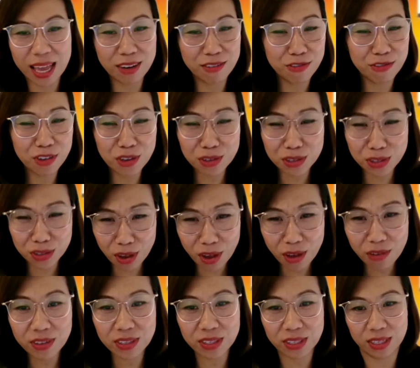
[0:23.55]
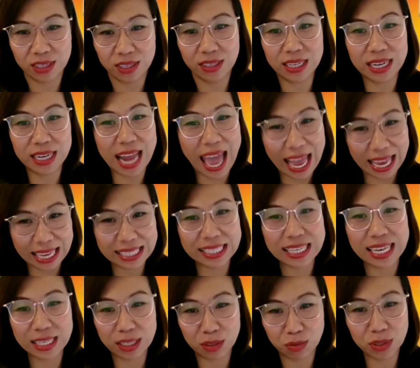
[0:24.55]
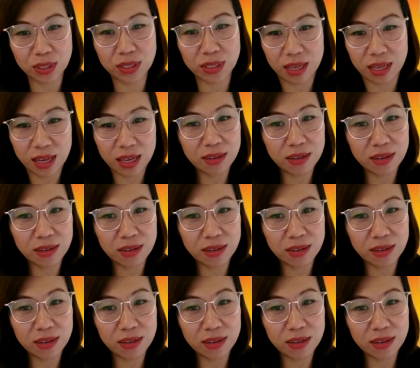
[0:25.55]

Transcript: and few services, and access was